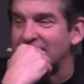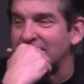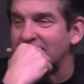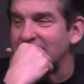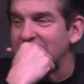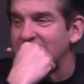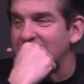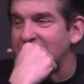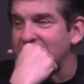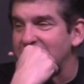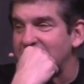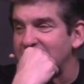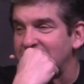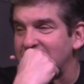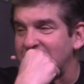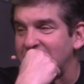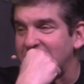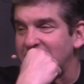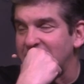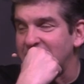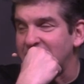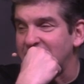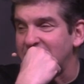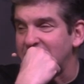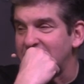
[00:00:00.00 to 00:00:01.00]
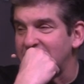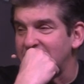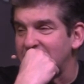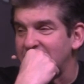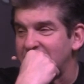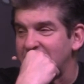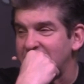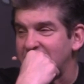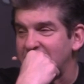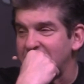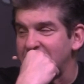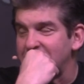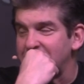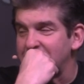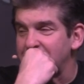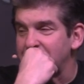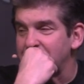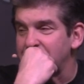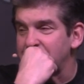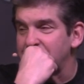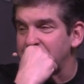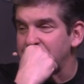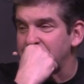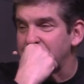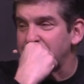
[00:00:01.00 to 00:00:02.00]

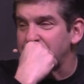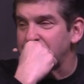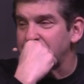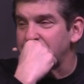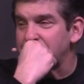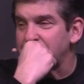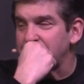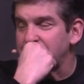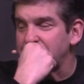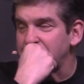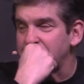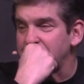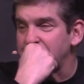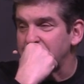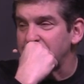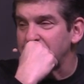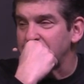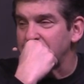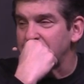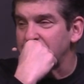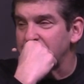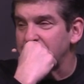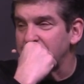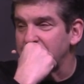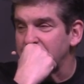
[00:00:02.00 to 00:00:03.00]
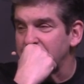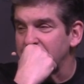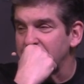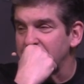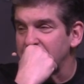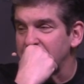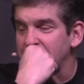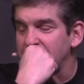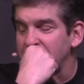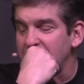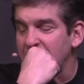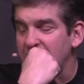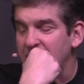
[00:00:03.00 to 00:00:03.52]
(silence)